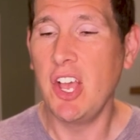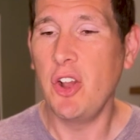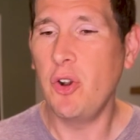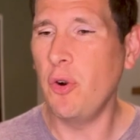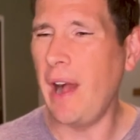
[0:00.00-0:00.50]

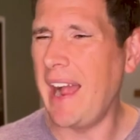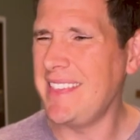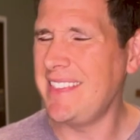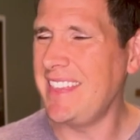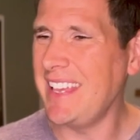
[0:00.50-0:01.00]
who I
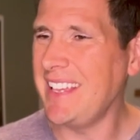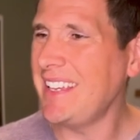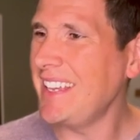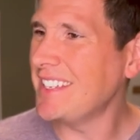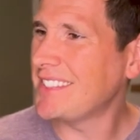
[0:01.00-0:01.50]

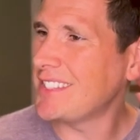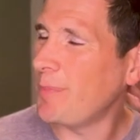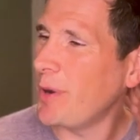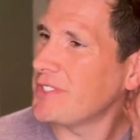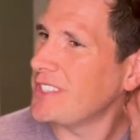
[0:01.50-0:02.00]
think is
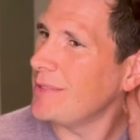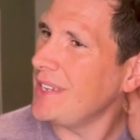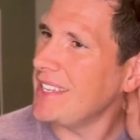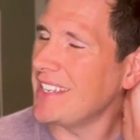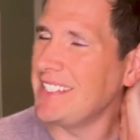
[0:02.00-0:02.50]
supposed to
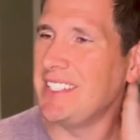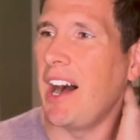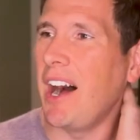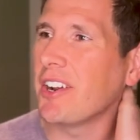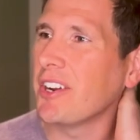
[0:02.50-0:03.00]
be the
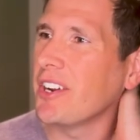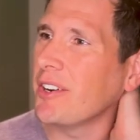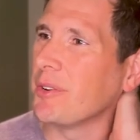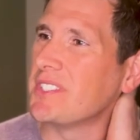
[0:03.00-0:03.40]
daughter or